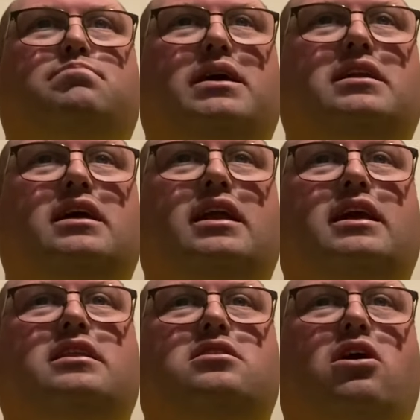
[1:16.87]
been
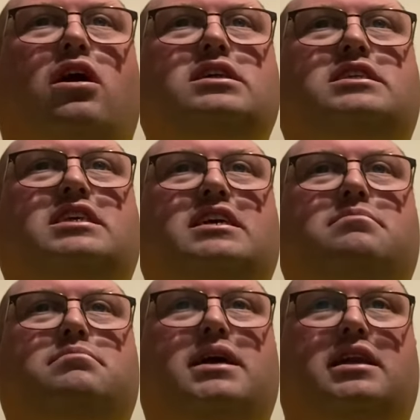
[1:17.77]
nearly
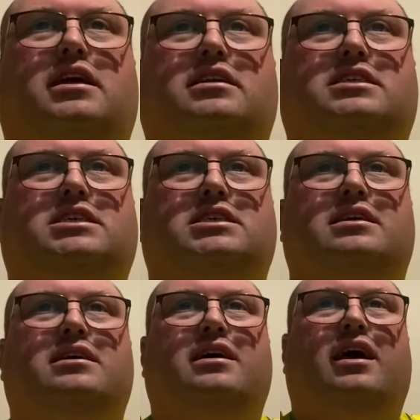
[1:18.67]
19 minutes
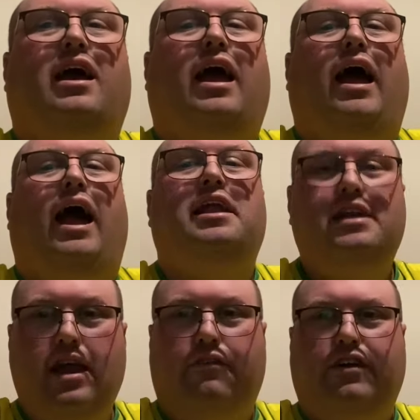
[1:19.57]

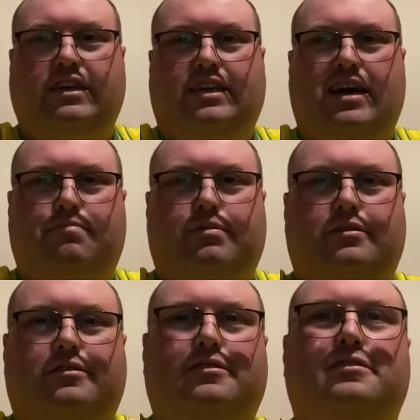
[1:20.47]
and nothing's
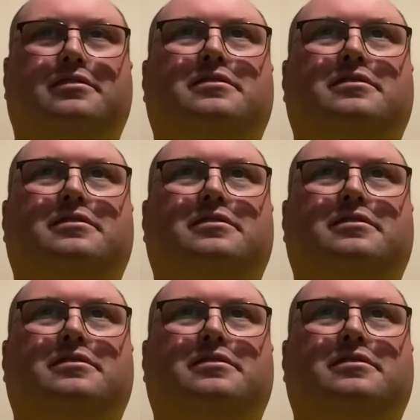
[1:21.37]
happened.